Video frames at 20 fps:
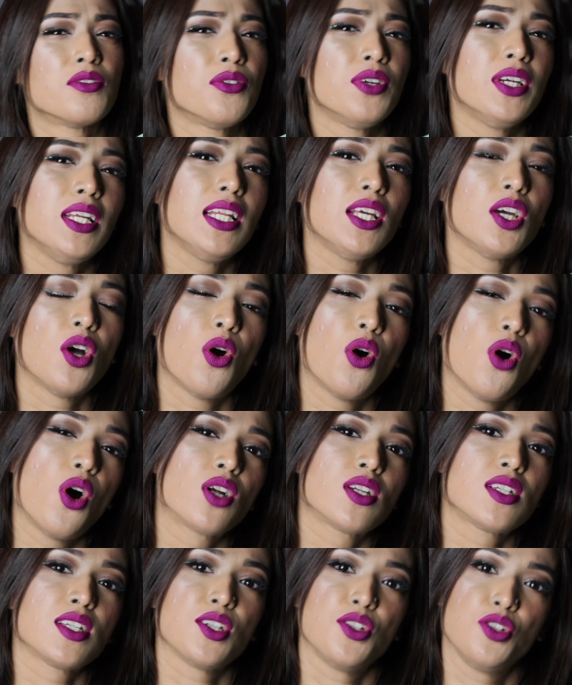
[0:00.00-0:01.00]
really
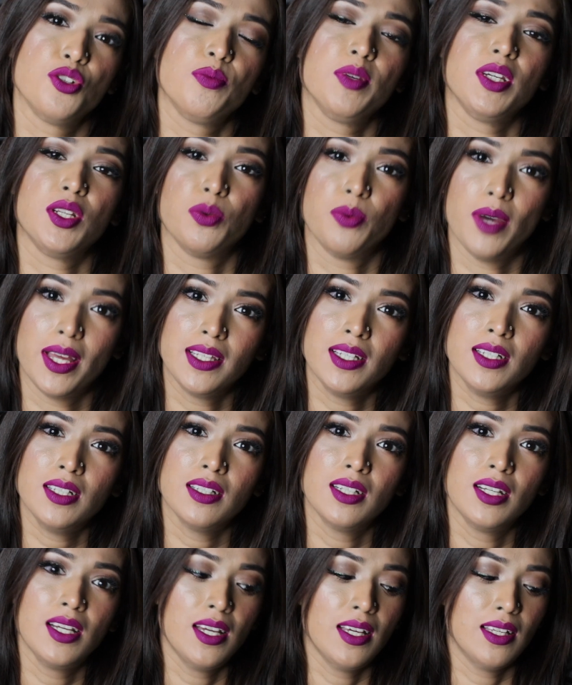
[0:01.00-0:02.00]
hot, humid weather.